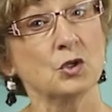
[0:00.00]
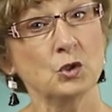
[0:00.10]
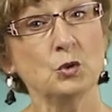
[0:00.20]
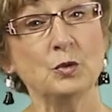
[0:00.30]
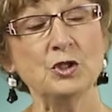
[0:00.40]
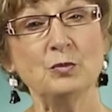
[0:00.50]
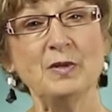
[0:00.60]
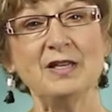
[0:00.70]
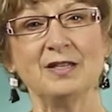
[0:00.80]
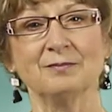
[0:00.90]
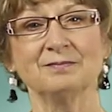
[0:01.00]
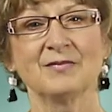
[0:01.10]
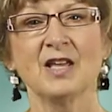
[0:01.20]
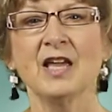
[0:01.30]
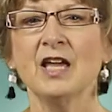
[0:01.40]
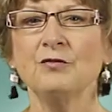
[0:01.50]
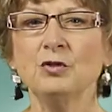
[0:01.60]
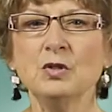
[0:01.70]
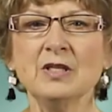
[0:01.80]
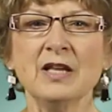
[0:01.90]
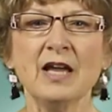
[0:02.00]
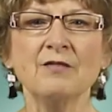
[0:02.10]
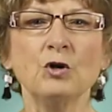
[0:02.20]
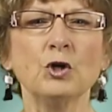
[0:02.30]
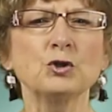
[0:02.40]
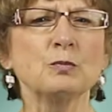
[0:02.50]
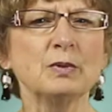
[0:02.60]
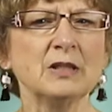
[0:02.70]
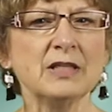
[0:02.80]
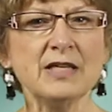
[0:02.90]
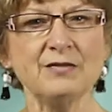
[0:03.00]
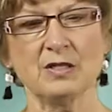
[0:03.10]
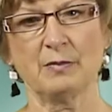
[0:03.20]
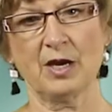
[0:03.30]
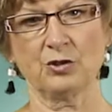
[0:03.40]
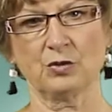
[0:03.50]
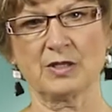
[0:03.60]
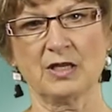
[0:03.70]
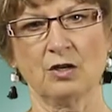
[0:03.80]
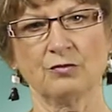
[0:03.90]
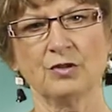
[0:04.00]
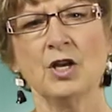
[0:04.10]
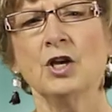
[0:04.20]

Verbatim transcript: who would you be? If you didn't have all your beliefs about yourself,